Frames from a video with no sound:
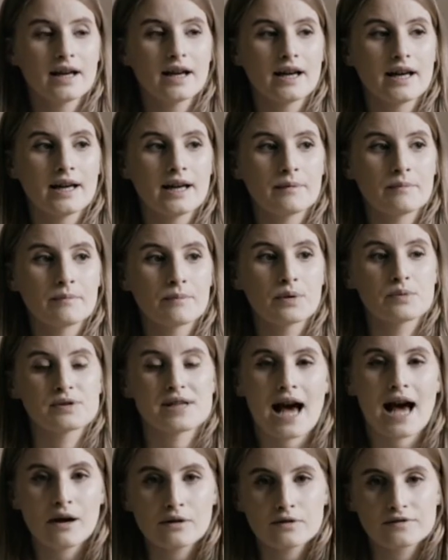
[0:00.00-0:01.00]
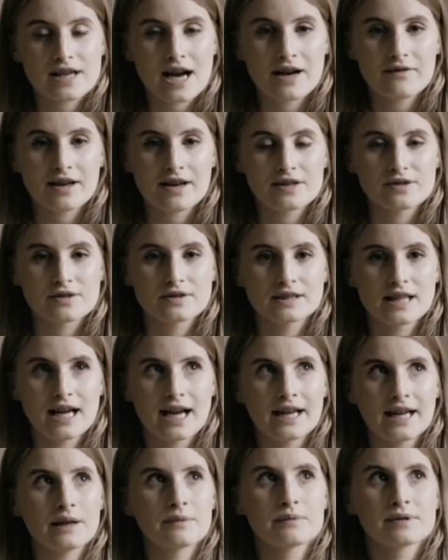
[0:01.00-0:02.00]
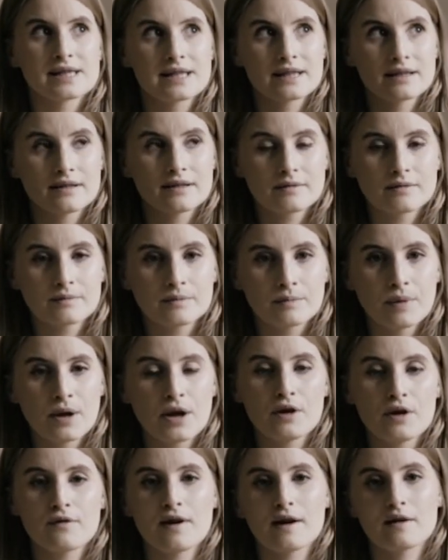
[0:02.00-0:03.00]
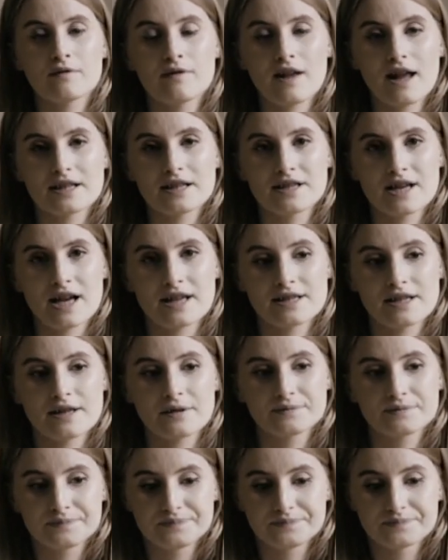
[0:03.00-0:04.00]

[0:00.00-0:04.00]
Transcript: but it was out of direct sunlight, it was in perfect flat shadow,